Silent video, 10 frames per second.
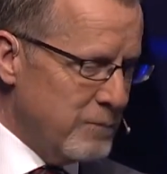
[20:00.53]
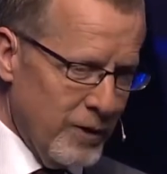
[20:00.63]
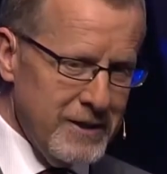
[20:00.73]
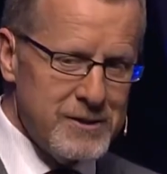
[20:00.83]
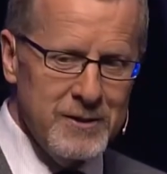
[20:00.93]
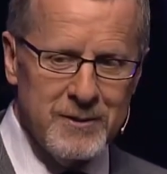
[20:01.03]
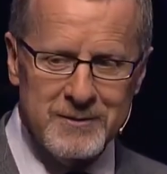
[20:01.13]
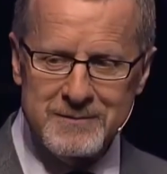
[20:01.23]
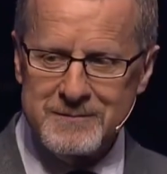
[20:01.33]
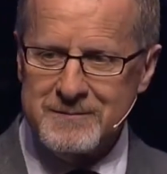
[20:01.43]
pretty soon.
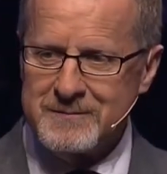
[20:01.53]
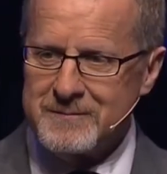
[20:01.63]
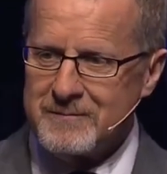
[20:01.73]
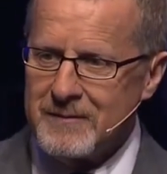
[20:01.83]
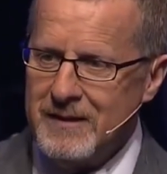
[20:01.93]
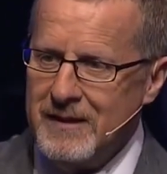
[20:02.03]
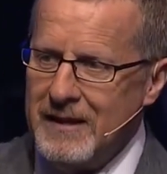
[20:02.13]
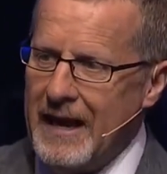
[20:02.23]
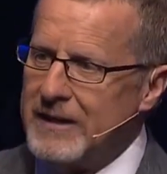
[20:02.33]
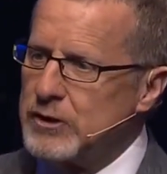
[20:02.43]

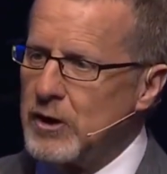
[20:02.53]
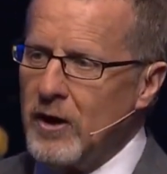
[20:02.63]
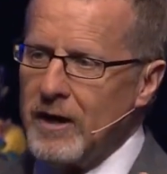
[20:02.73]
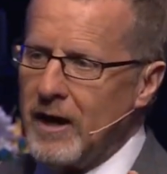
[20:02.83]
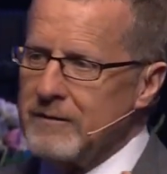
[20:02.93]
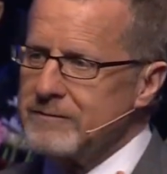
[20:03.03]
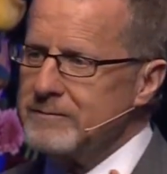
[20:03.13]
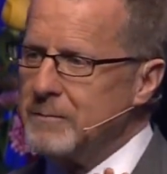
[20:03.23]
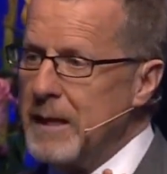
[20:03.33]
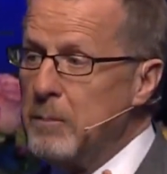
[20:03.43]
And sure enough,
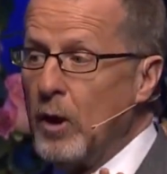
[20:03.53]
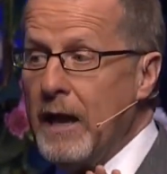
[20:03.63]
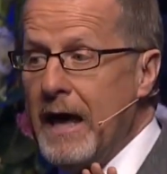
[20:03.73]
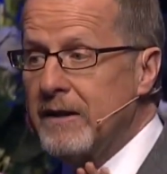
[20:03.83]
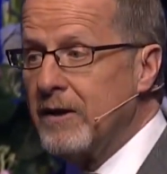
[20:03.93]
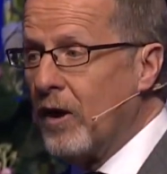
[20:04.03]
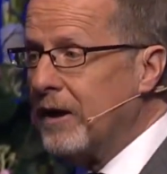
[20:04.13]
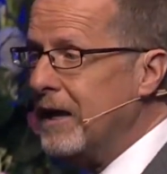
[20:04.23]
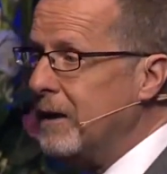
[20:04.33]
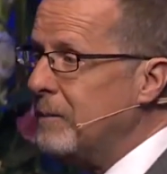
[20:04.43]
people landed on
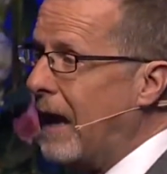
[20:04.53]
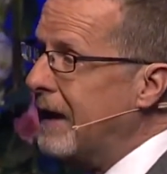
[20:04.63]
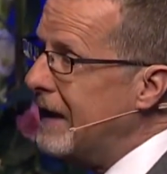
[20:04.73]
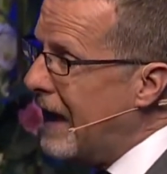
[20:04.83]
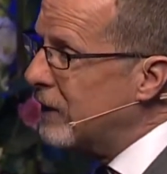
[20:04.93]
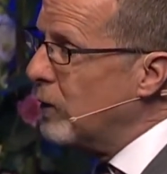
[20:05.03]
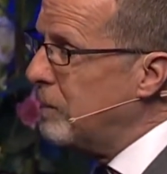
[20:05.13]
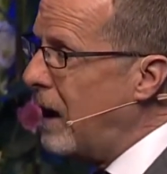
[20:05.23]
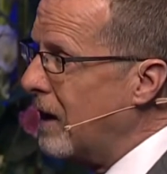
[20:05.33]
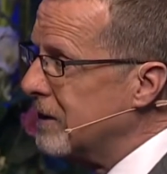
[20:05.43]
him and he had to
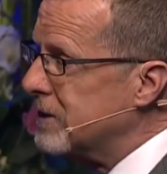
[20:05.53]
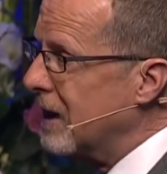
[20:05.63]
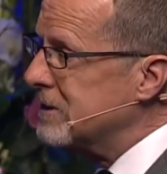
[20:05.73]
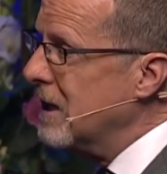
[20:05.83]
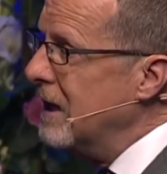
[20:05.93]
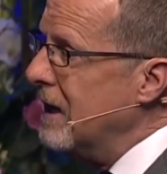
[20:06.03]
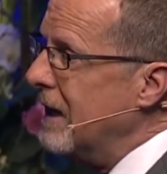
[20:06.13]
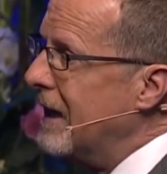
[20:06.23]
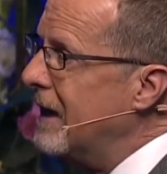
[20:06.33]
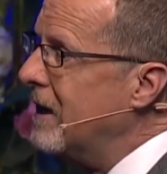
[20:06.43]
apologize.
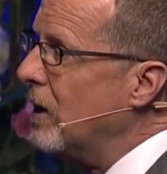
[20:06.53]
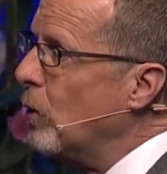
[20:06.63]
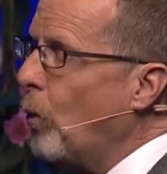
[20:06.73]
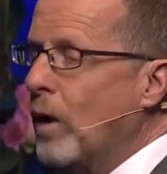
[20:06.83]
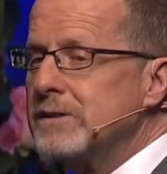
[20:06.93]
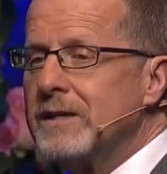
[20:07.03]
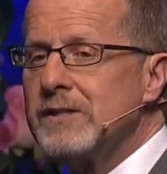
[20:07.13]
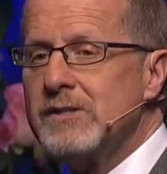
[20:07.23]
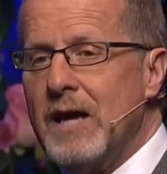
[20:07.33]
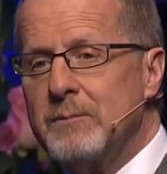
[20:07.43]
Here was the
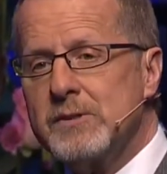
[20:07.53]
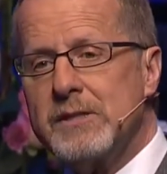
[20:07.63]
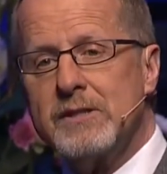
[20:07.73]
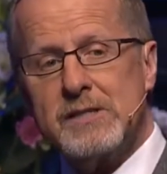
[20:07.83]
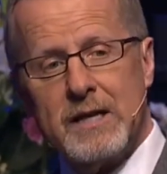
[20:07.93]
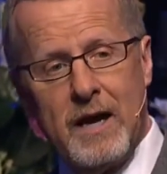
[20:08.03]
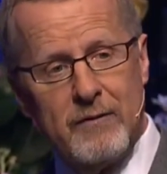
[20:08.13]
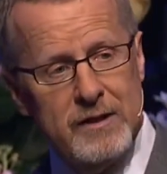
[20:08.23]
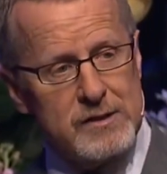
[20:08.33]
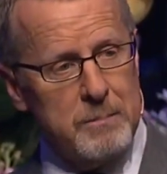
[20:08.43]
substance of
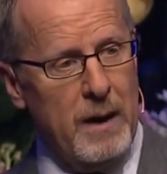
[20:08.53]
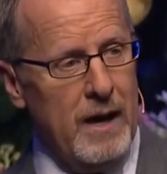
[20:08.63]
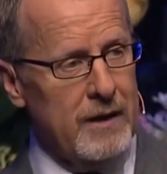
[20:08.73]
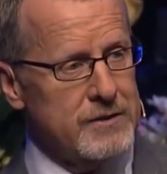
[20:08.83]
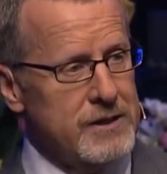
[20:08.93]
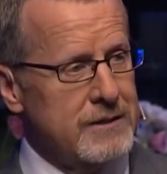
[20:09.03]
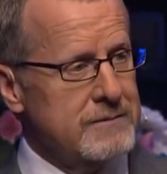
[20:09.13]
his apology.